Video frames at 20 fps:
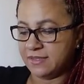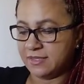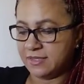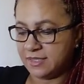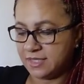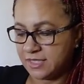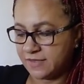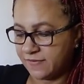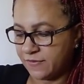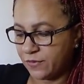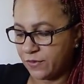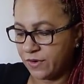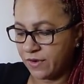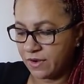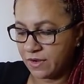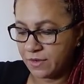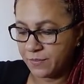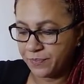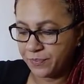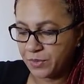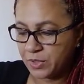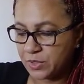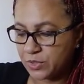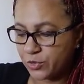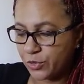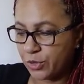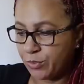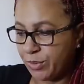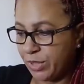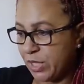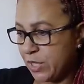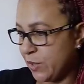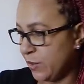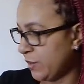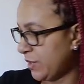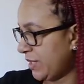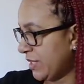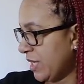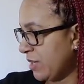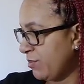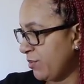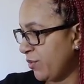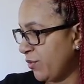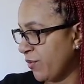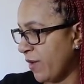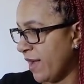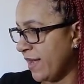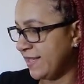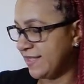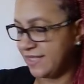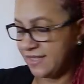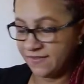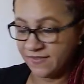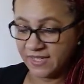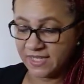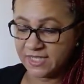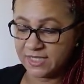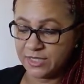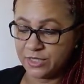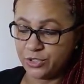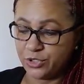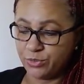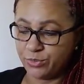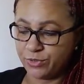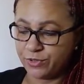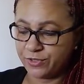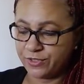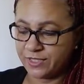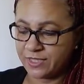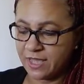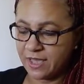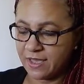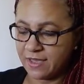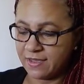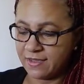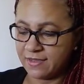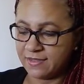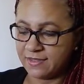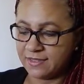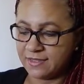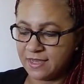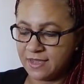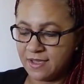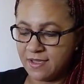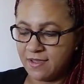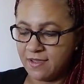This is for Scorpio, Sun, Moon, Rising, Venus, and Jupiter signs.